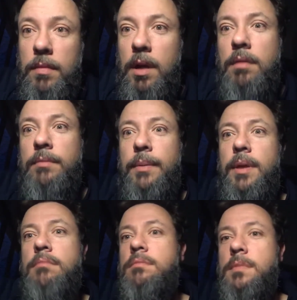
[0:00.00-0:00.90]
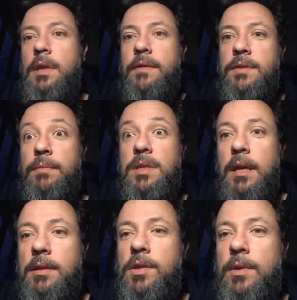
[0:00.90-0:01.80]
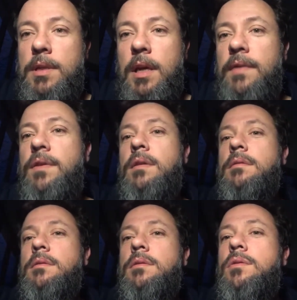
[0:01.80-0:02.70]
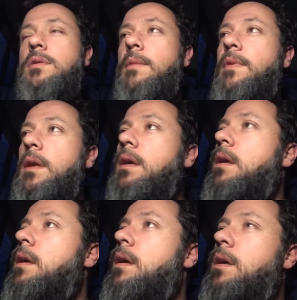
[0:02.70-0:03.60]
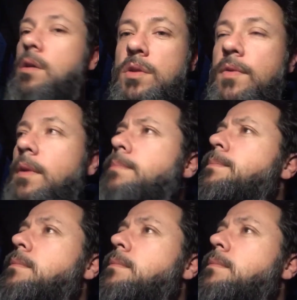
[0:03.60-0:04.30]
you know, maybe give some sense to his life, you know, to do something useful,